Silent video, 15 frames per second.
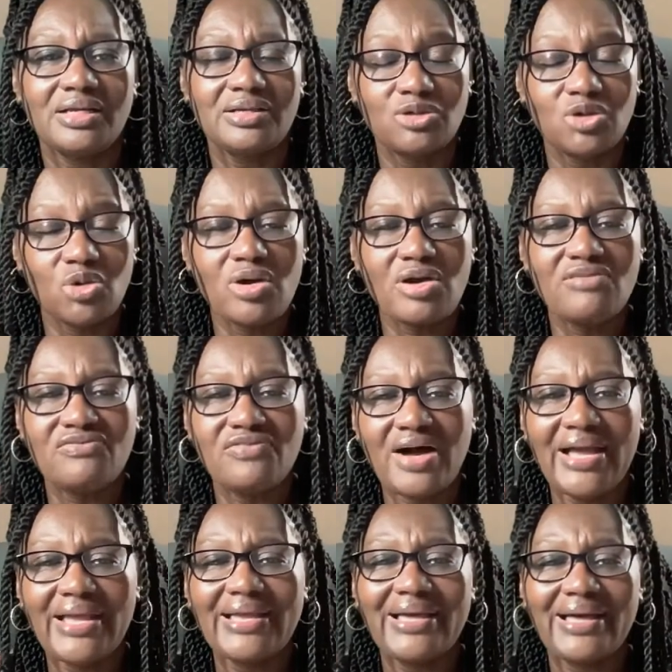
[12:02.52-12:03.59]

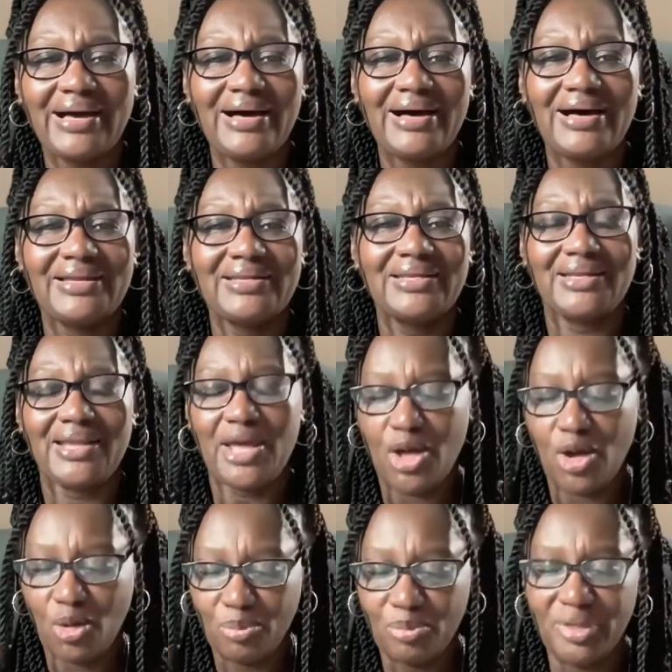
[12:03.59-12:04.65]
glorifying God and
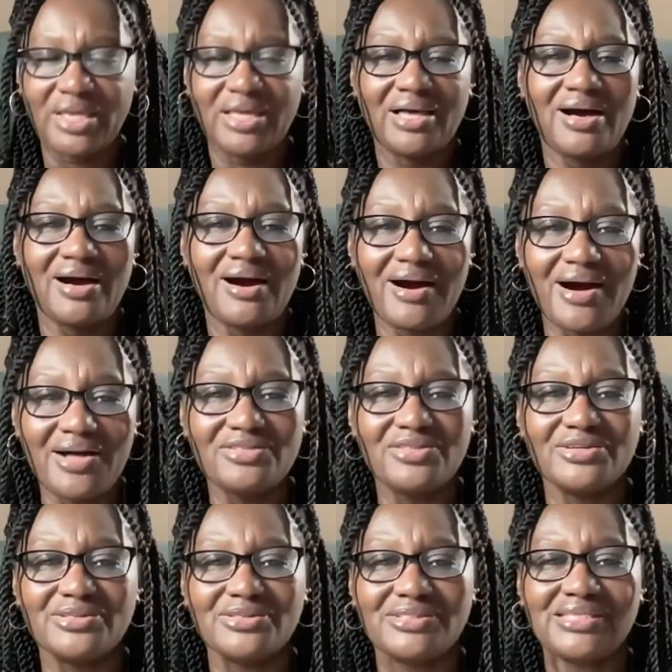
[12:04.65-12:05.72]
helping
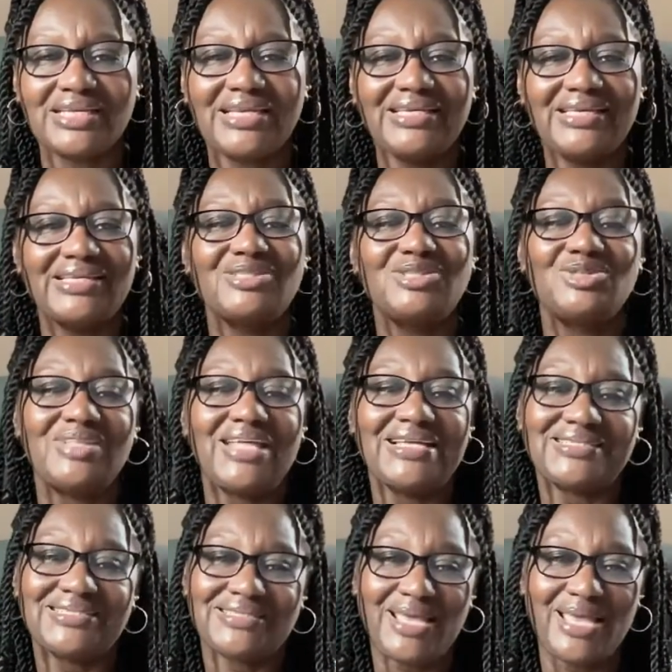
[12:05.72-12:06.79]
others get to
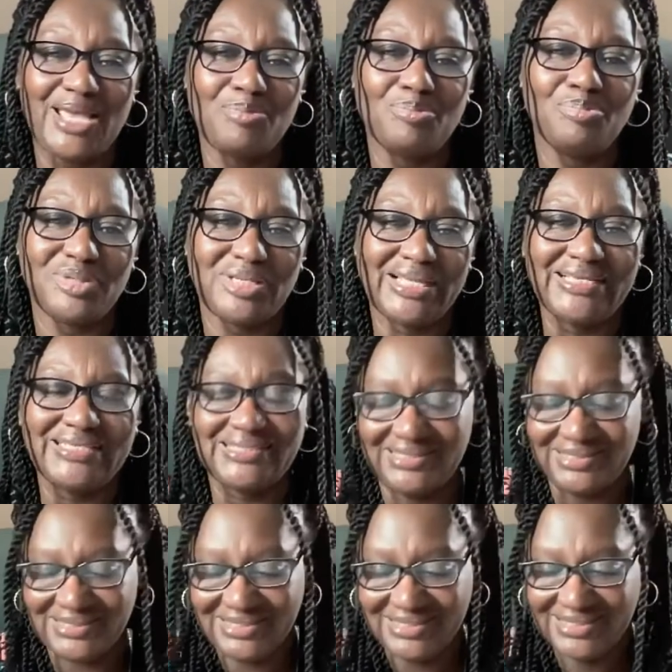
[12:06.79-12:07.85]
that same
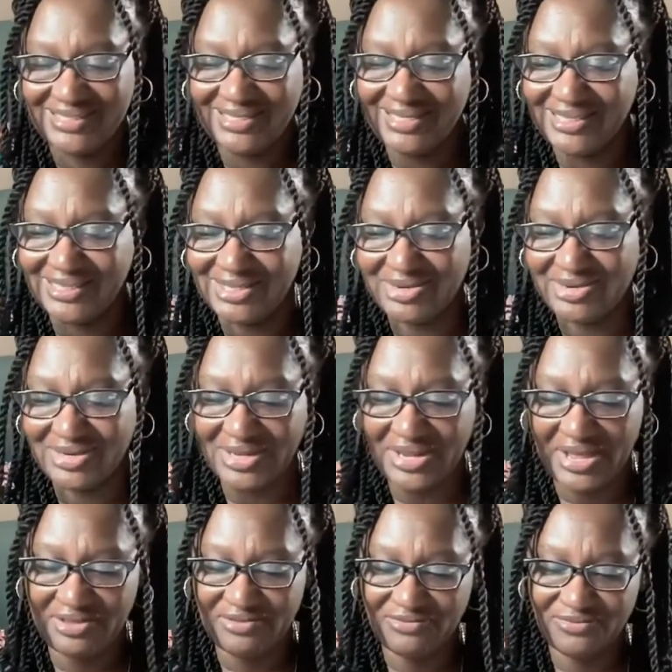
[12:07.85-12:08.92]
place in their
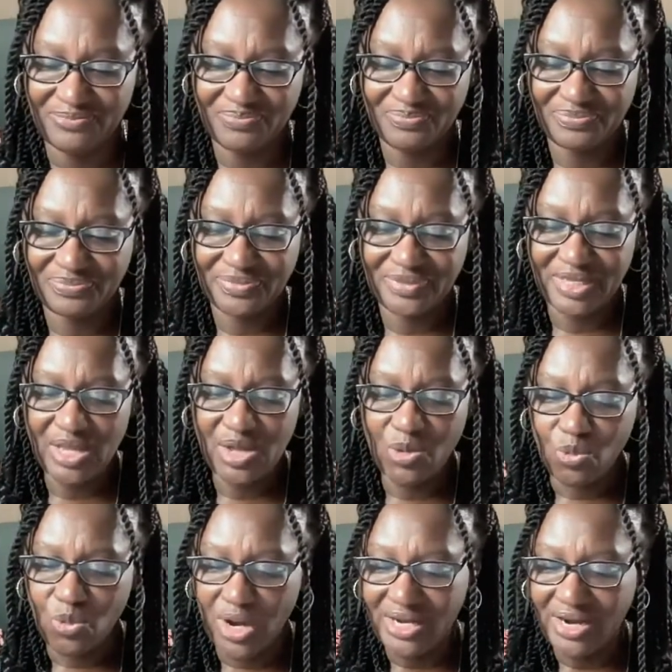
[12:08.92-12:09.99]
life.
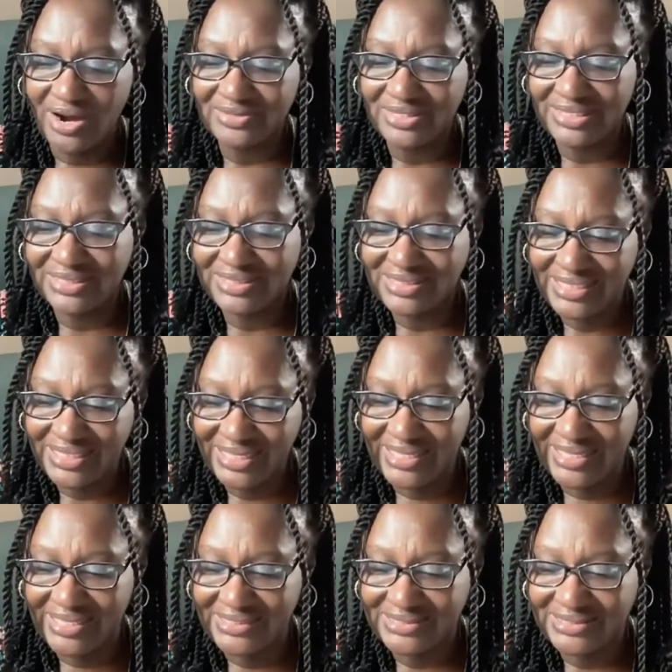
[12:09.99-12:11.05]
What are the
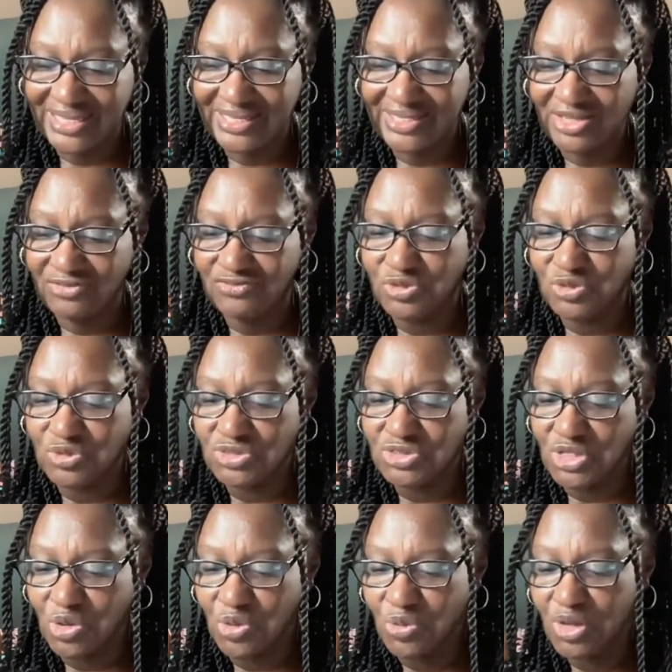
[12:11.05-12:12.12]
things that if you
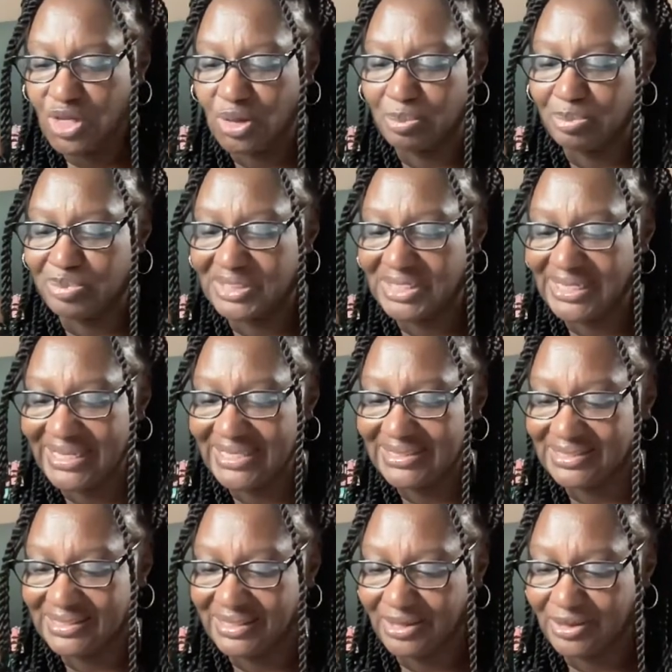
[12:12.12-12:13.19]
don't complete
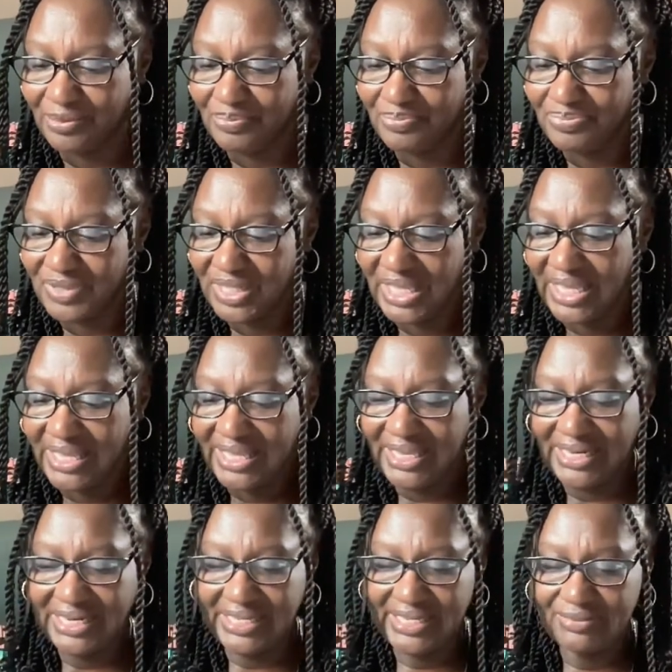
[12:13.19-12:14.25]
them,
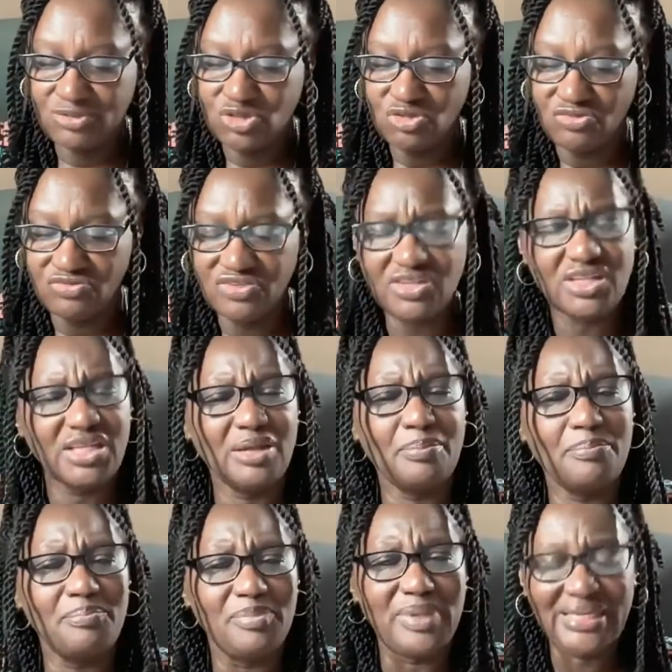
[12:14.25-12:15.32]
it leaves you
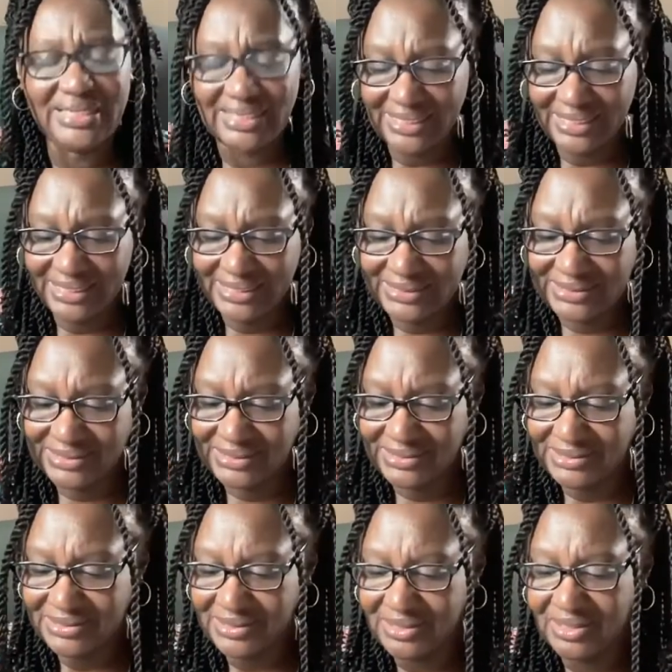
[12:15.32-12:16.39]
feeling
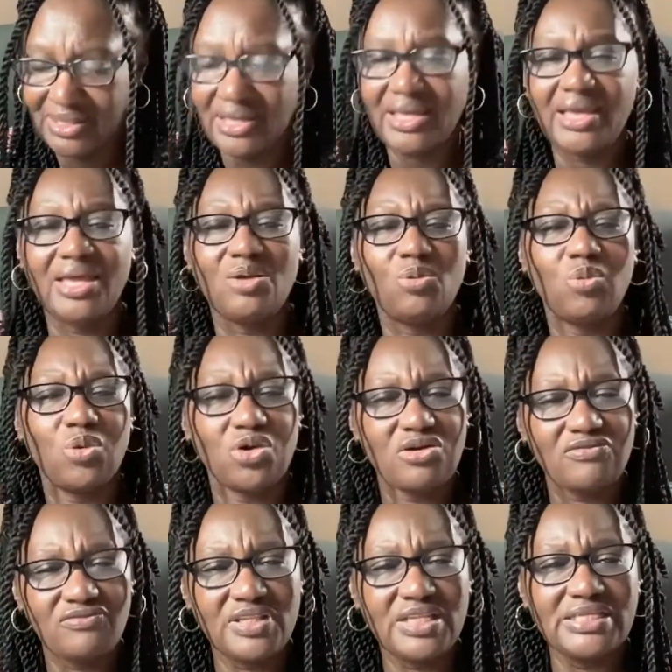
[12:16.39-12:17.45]
meaningless and
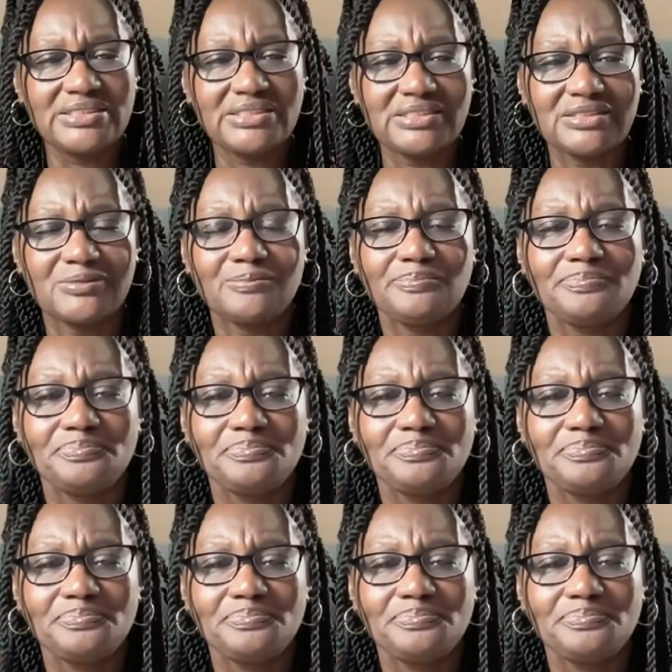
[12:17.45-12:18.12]
worthless?